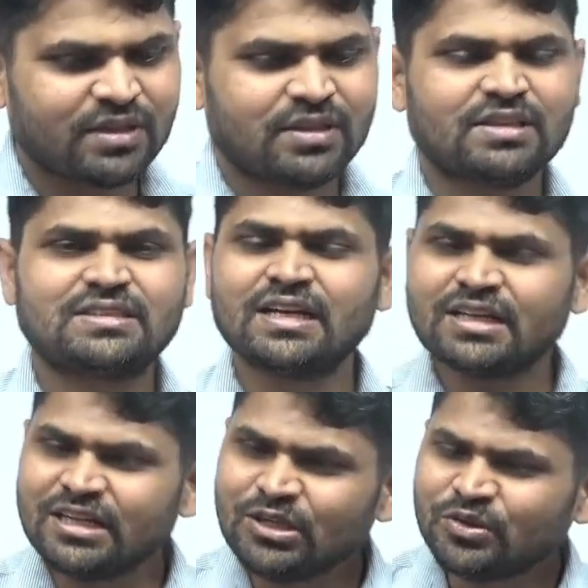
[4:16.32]

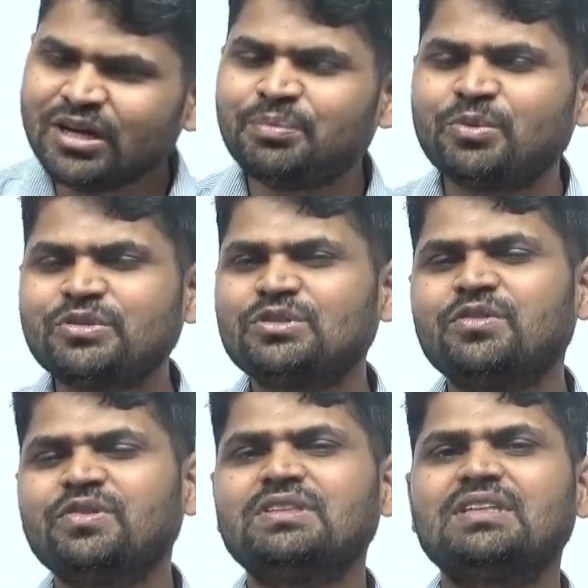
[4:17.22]
Sankritola post
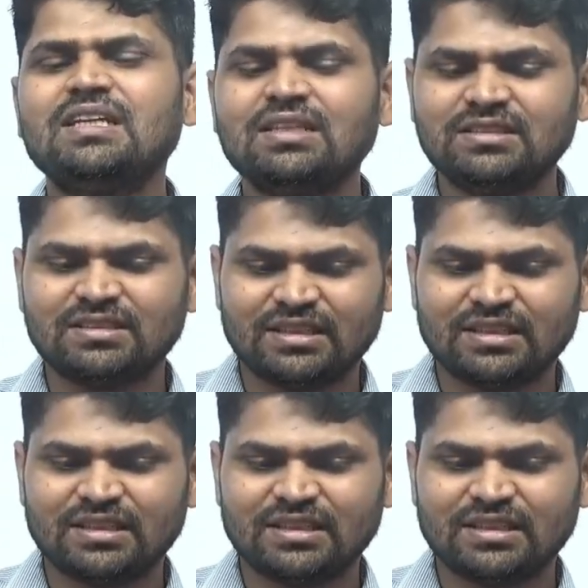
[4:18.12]
office case.